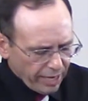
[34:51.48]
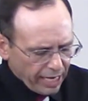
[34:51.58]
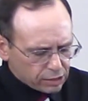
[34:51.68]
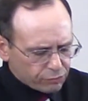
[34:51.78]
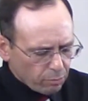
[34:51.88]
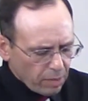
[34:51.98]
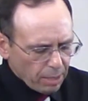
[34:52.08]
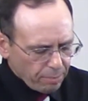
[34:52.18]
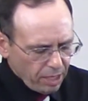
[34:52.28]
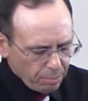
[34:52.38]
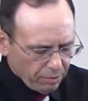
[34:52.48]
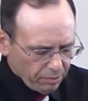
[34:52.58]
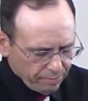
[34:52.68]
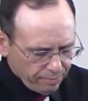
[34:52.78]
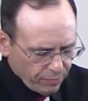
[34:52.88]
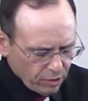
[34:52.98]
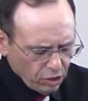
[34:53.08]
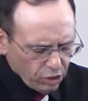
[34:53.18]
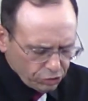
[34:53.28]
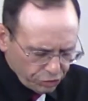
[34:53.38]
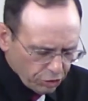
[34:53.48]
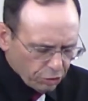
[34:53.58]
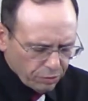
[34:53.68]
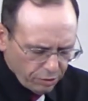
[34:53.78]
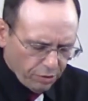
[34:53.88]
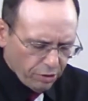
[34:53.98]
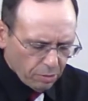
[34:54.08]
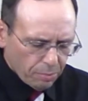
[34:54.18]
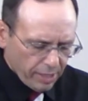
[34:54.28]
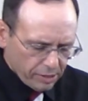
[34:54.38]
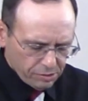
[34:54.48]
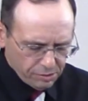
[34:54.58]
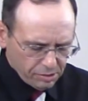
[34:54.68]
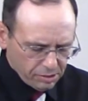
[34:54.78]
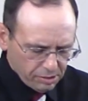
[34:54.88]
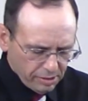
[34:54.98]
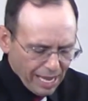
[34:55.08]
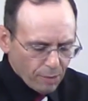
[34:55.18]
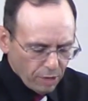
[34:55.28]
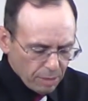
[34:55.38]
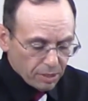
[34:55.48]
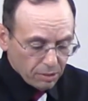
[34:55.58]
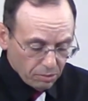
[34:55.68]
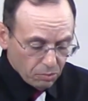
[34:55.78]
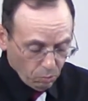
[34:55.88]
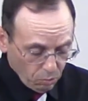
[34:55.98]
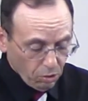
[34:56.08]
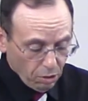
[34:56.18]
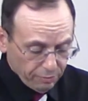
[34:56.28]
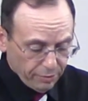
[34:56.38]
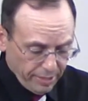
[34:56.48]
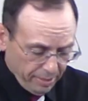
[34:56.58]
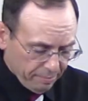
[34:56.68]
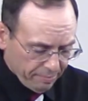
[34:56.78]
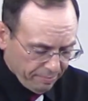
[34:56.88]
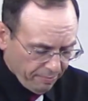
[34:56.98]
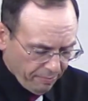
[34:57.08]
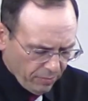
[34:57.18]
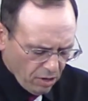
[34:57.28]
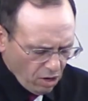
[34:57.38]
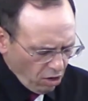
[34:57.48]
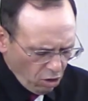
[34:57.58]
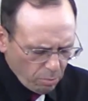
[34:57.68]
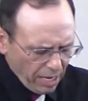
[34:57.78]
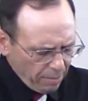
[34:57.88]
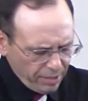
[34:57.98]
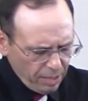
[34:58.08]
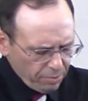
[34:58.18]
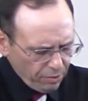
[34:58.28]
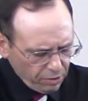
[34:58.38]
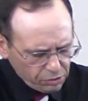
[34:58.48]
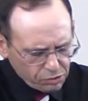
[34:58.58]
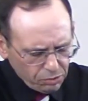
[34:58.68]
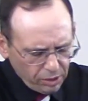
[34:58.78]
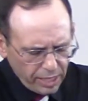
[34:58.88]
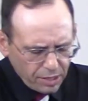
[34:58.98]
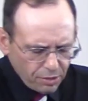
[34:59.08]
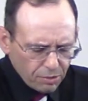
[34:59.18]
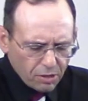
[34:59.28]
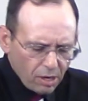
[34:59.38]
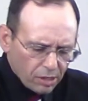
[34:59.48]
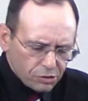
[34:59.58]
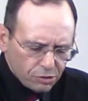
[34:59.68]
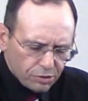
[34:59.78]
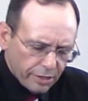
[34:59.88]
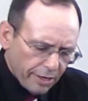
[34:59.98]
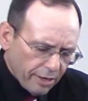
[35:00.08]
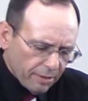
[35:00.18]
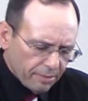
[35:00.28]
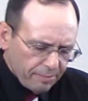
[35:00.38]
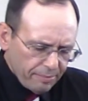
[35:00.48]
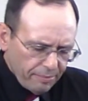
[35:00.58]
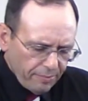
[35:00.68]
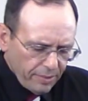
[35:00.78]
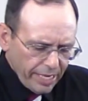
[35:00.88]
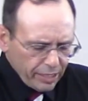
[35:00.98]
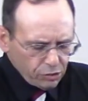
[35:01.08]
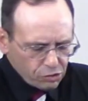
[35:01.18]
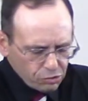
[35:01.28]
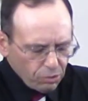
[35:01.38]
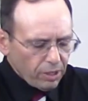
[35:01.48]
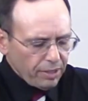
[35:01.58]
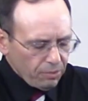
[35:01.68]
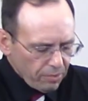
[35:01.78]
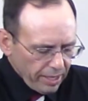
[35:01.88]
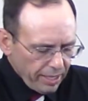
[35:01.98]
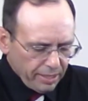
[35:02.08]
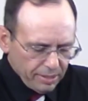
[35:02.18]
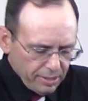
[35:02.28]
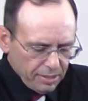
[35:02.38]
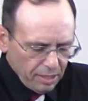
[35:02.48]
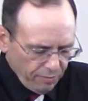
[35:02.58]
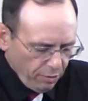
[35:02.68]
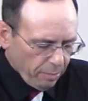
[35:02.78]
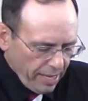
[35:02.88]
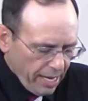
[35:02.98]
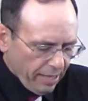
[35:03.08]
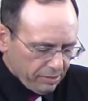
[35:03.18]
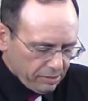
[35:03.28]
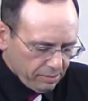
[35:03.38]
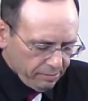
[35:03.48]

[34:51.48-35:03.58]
"As for my people, children are their oppressors, and women rule over them. O my people, those who lead you cause you to err and destroy the way of your paths.